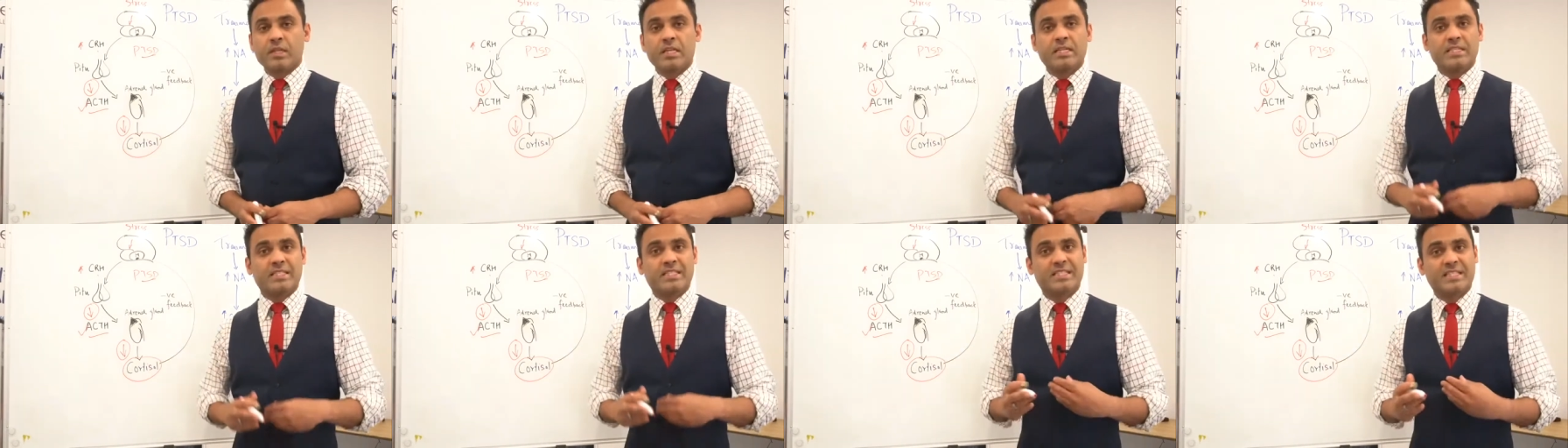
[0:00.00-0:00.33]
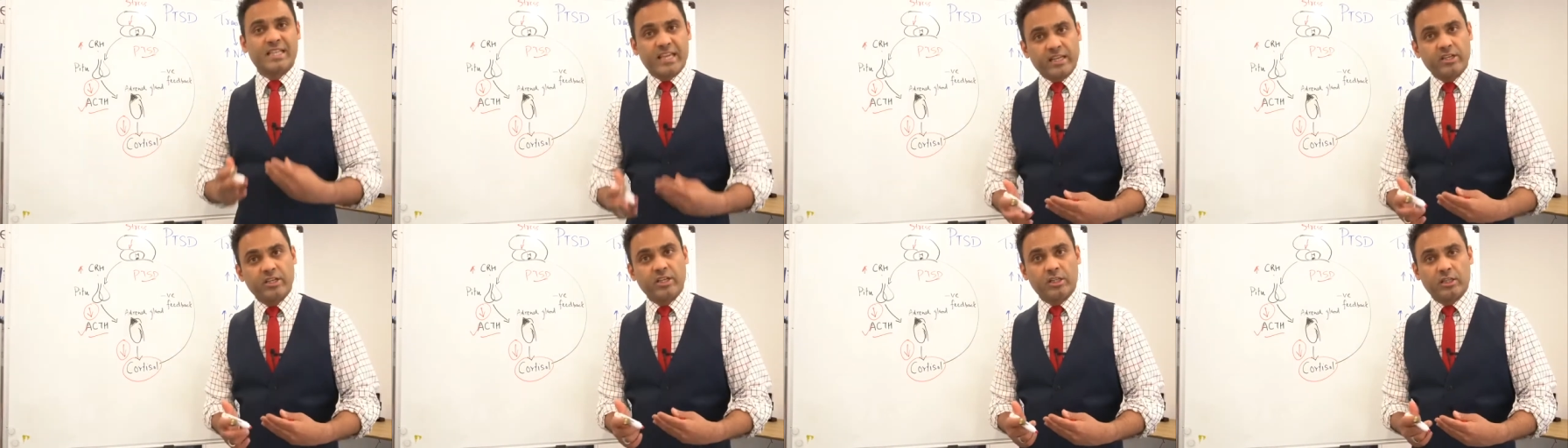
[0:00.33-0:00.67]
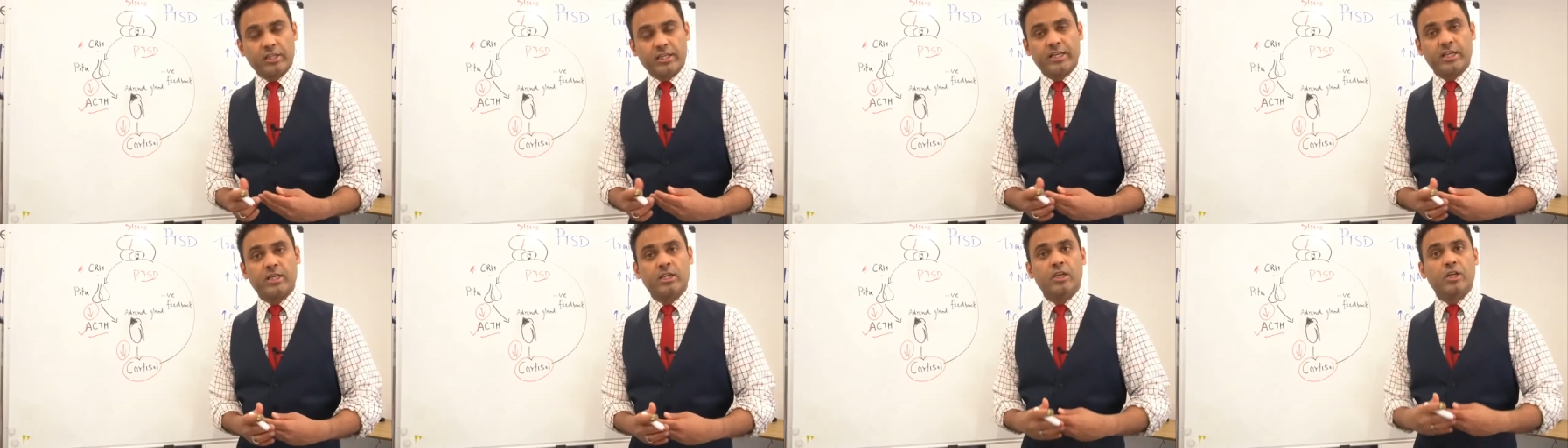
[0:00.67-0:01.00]

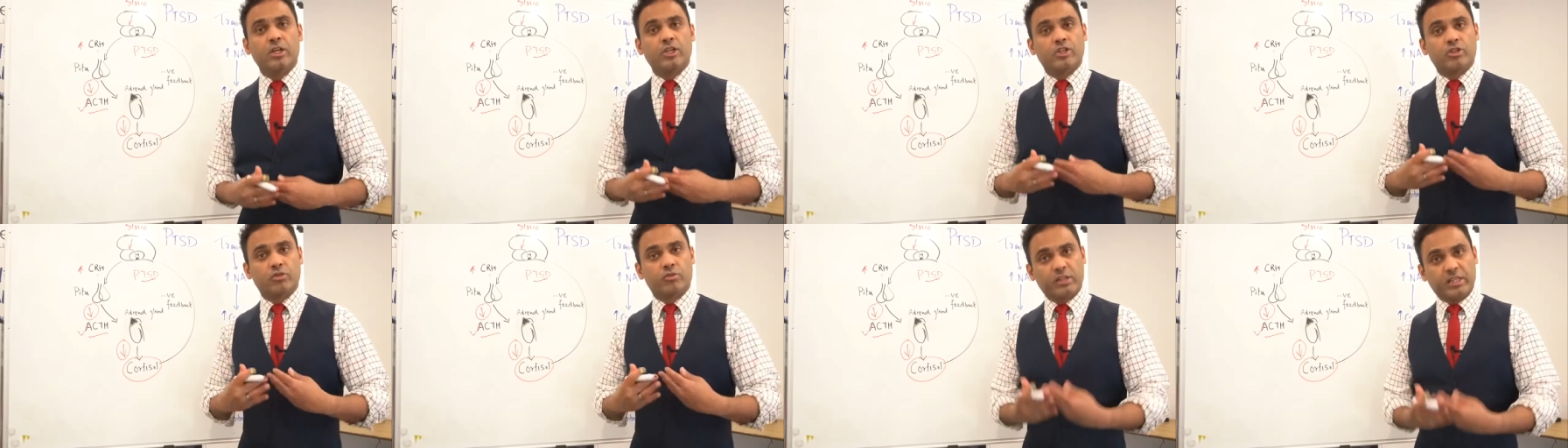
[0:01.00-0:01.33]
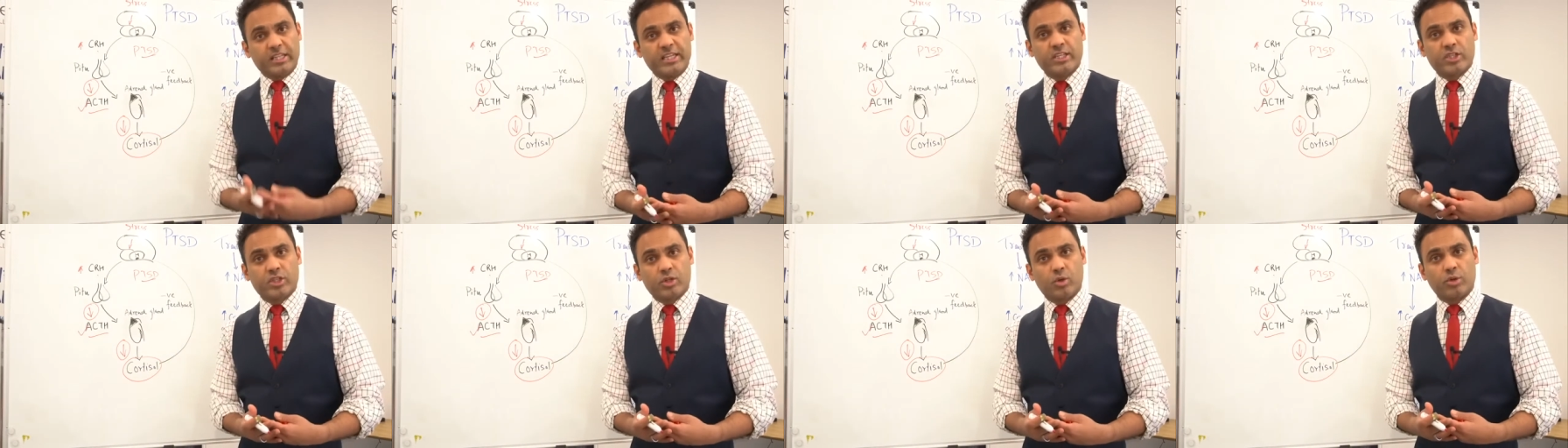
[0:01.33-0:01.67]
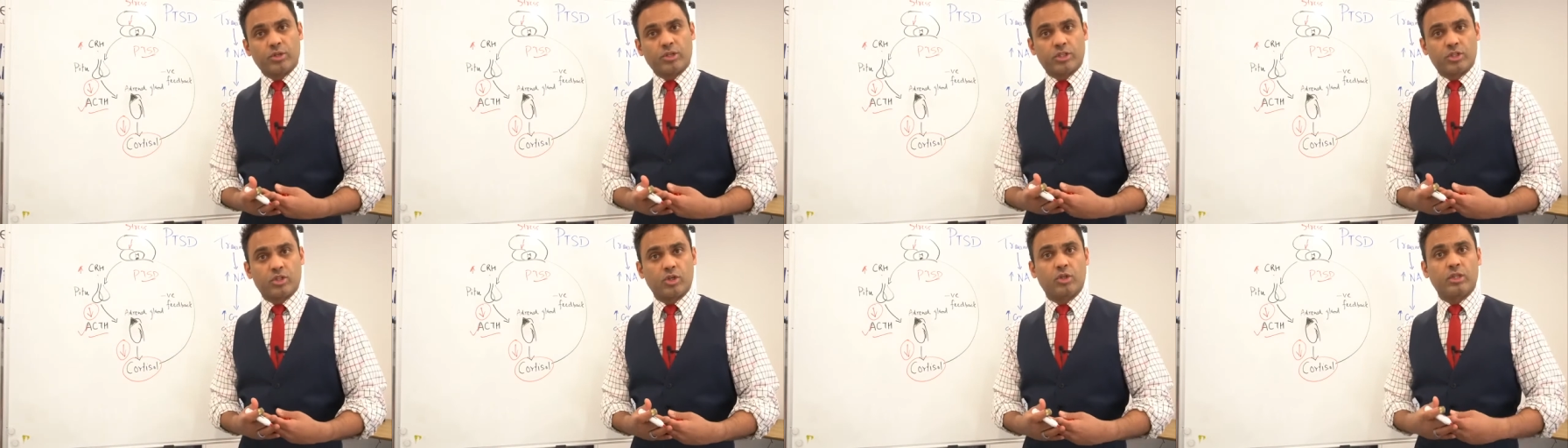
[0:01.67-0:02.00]
signaling to release
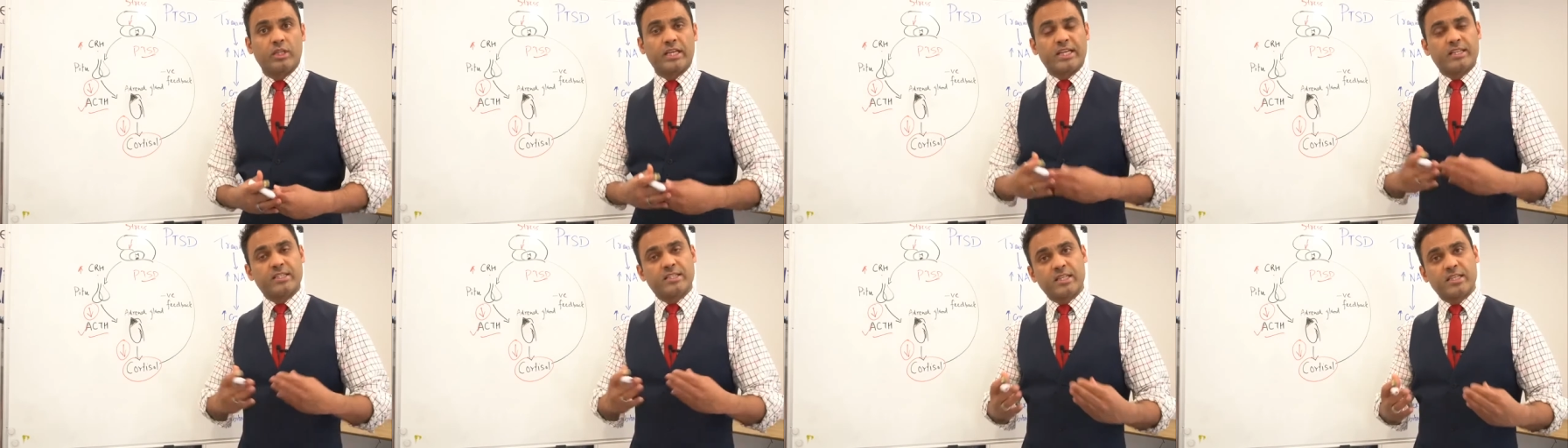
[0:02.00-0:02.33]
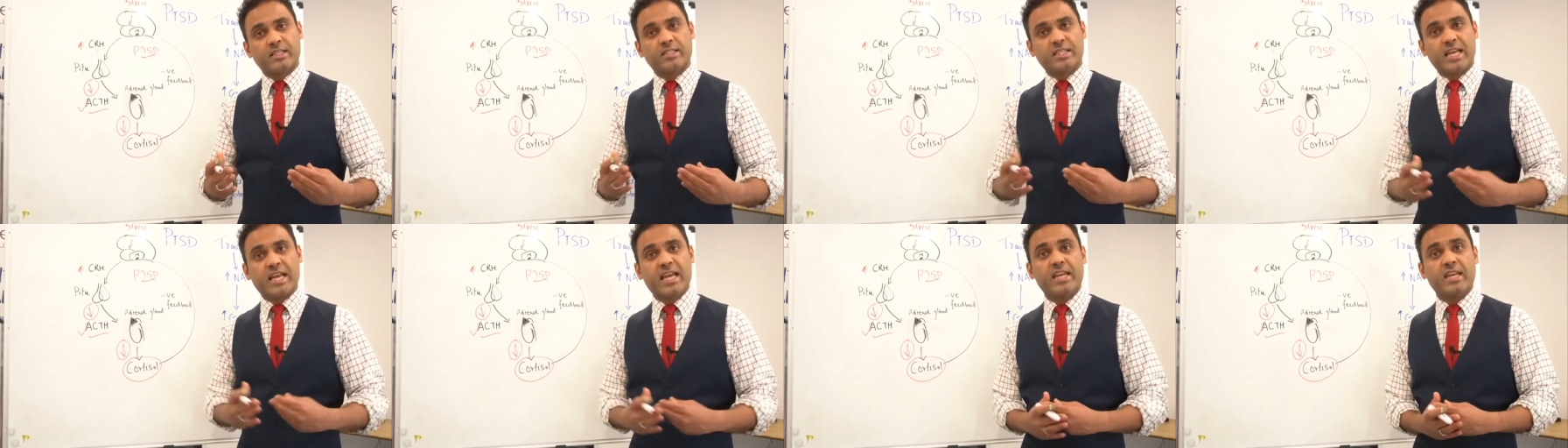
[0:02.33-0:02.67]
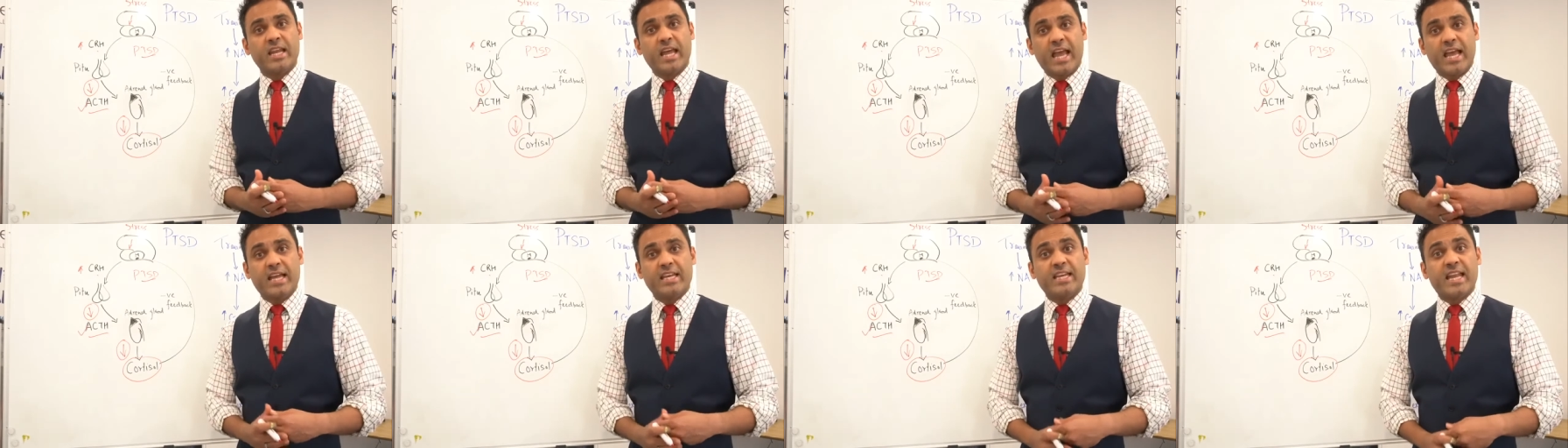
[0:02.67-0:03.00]
cortisol exists in
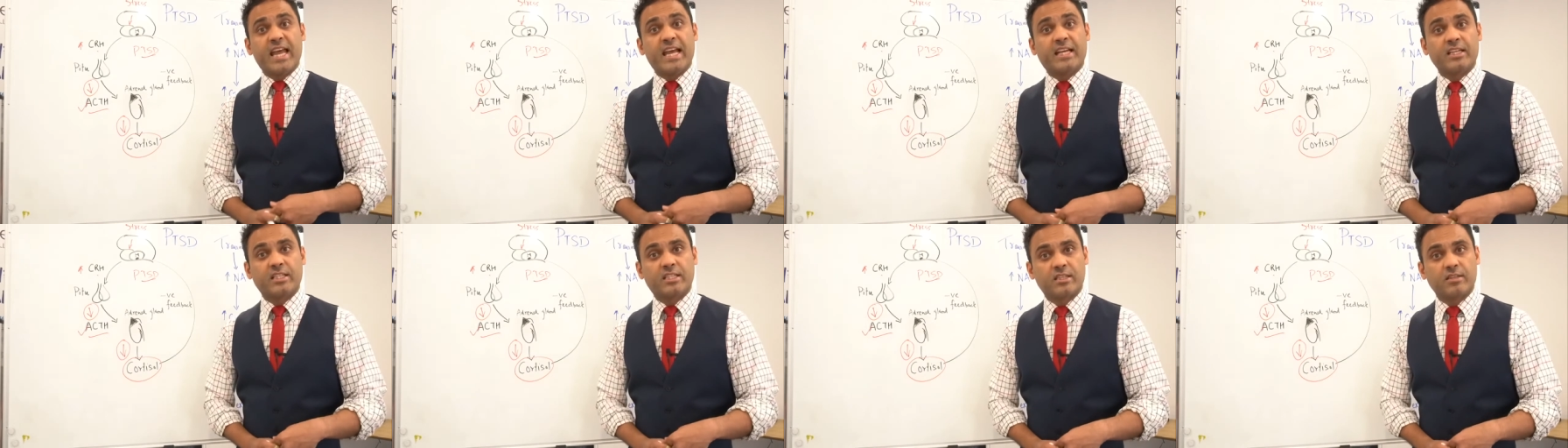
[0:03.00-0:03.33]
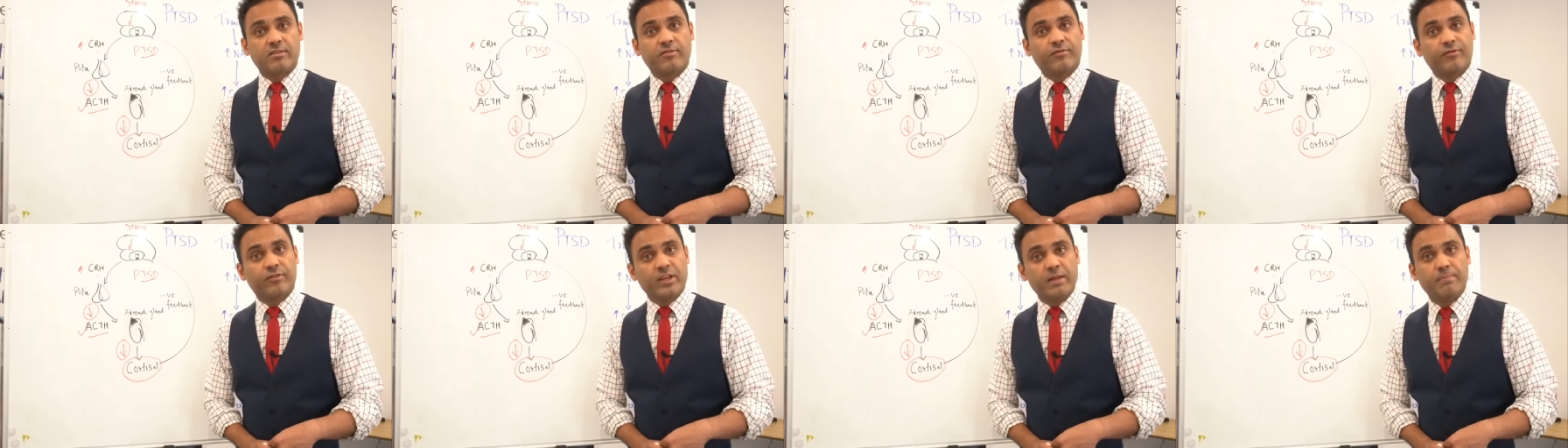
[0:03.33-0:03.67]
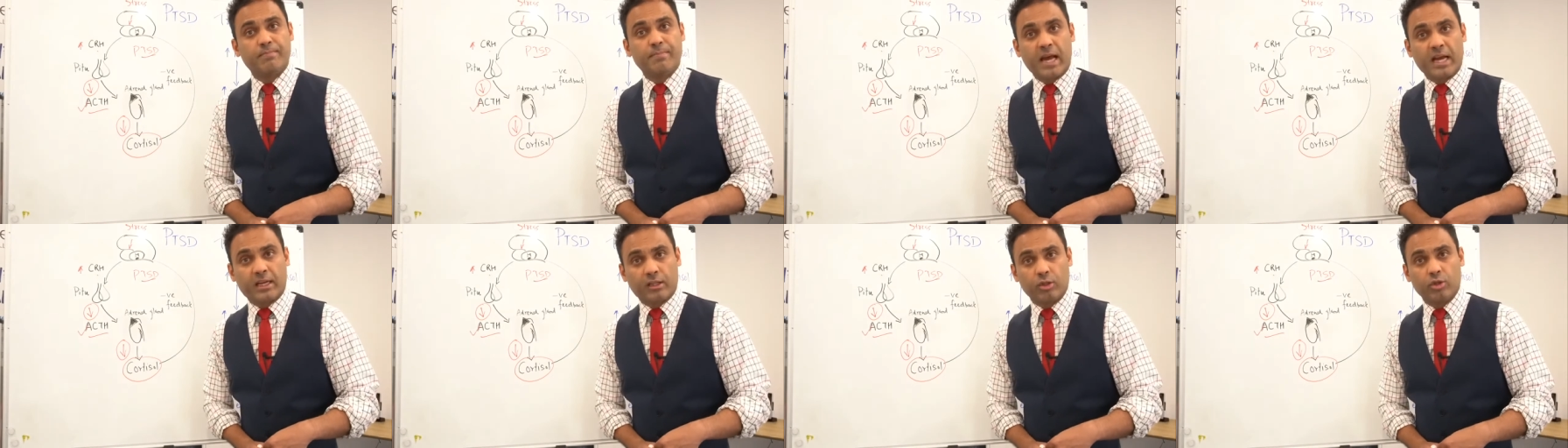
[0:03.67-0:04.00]
a negative
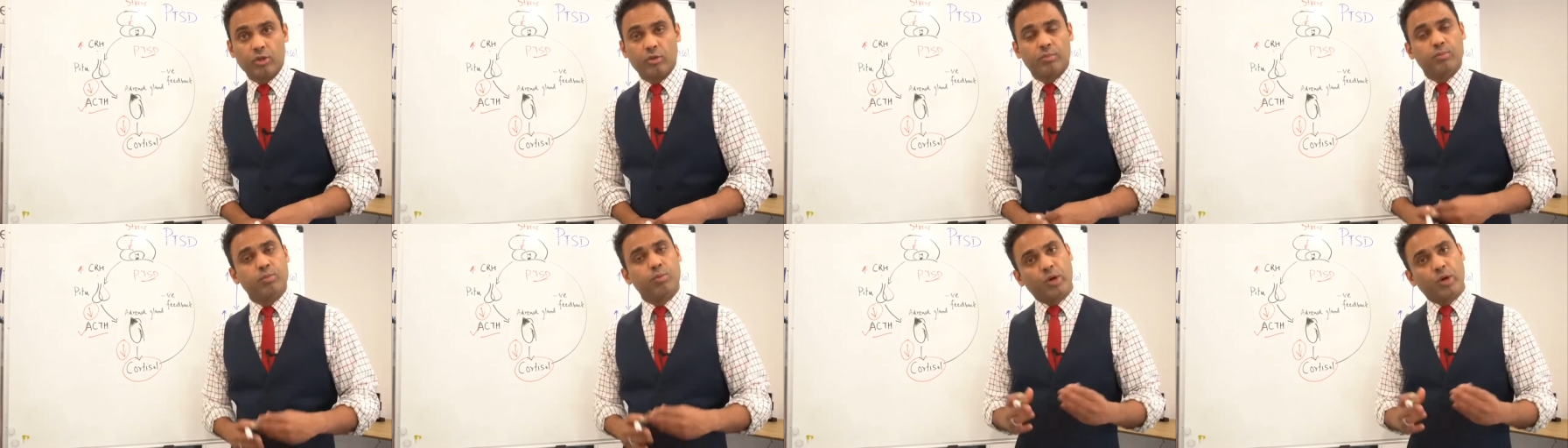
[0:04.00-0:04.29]
feedback loop.